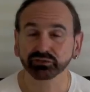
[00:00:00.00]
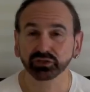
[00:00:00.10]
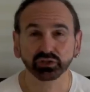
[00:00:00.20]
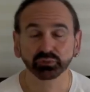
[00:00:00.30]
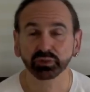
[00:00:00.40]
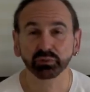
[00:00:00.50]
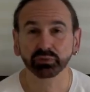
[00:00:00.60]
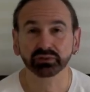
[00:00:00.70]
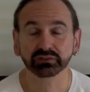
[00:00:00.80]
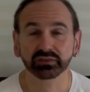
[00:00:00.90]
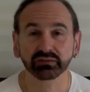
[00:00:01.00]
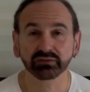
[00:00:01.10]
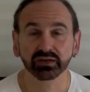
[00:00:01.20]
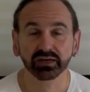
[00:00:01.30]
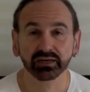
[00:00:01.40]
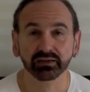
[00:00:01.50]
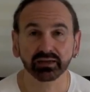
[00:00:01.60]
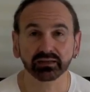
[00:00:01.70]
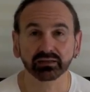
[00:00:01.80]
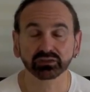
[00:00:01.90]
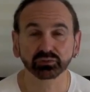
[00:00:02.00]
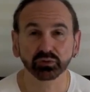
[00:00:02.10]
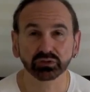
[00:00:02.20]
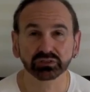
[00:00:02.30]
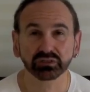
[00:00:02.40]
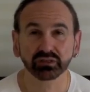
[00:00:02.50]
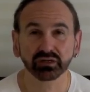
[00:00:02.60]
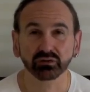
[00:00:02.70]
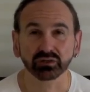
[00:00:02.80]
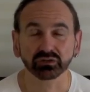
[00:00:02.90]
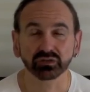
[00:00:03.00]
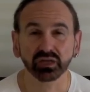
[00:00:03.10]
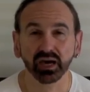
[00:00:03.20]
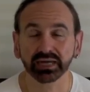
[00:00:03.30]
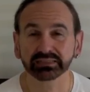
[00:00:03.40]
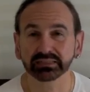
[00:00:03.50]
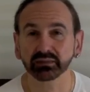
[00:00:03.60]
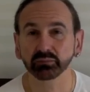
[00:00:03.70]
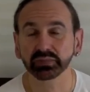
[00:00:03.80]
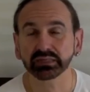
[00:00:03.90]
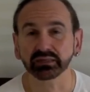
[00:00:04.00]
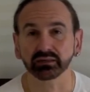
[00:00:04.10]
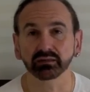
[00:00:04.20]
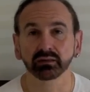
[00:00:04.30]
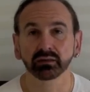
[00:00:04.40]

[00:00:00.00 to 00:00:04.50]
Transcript: such people as David Icke and conspiracy theorists, the idea being